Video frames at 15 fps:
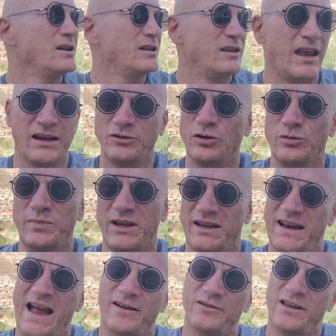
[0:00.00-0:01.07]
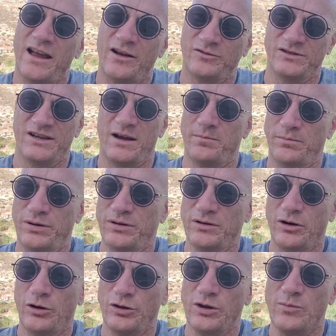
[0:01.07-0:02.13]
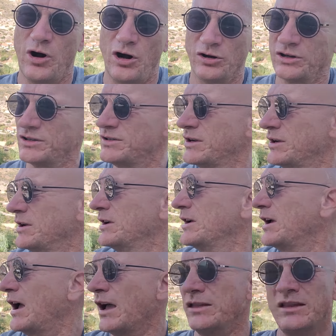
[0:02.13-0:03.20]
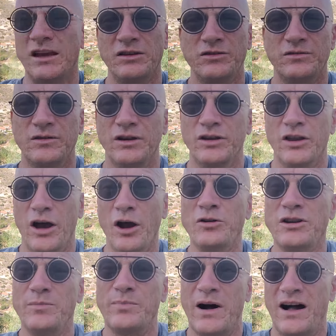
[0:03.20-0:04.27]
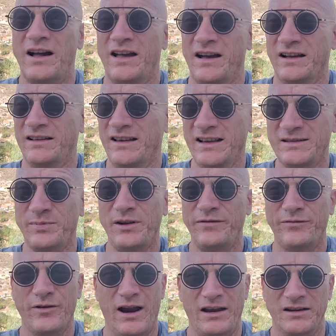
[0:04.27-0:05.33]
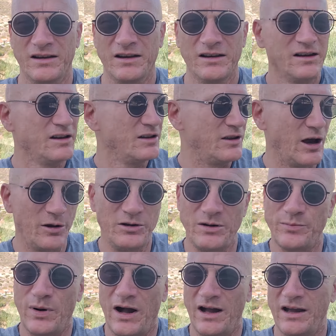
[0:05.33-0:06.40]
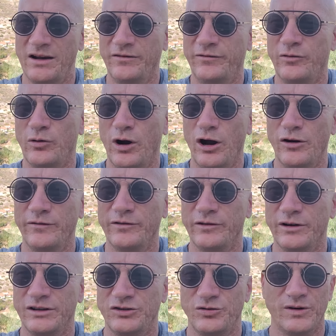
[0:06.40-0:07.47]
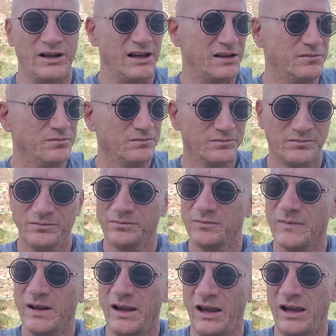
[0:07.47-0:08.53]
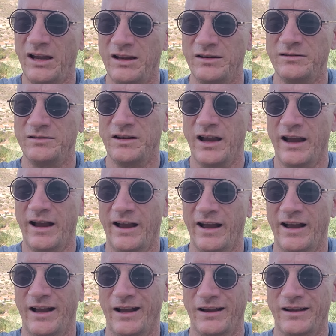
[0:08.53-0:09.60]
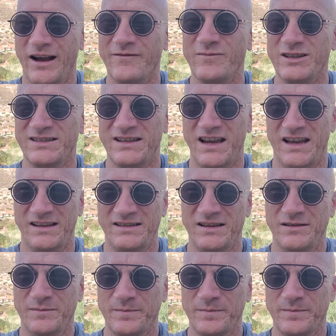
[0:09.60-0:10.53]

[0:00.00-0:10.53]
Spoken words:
That could be an out-and-out dump on the market. And then the only buyer, let's be frank, the only buyer for over $1 trillion in government debt,